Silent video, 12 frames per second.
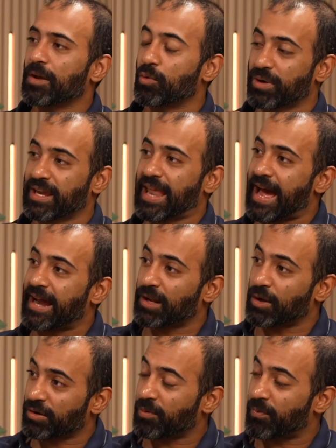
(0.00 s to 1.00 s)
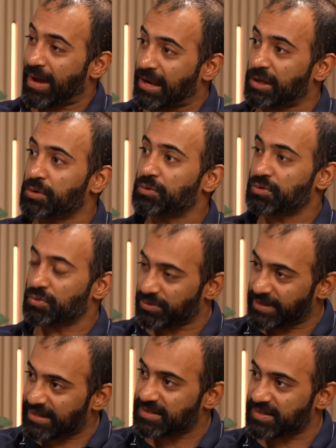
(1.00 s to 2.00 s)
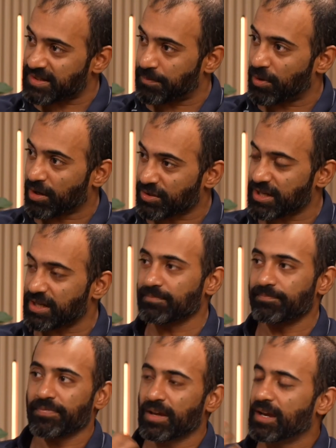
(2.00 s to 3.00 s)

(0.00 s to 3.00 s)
who can add a lot of value to the XDC blockchain.